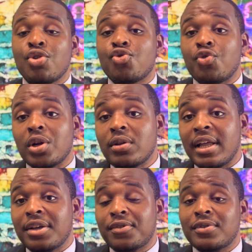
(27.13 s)
real
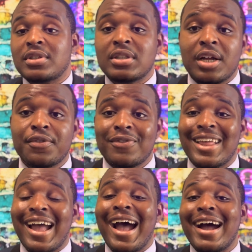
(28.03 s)
life stuff
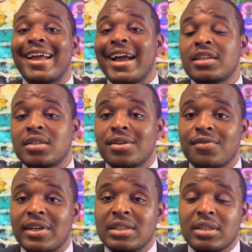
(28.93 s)
that I actually
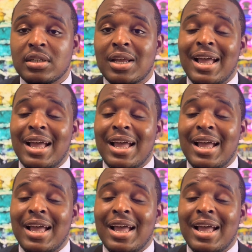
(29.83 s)
invest in.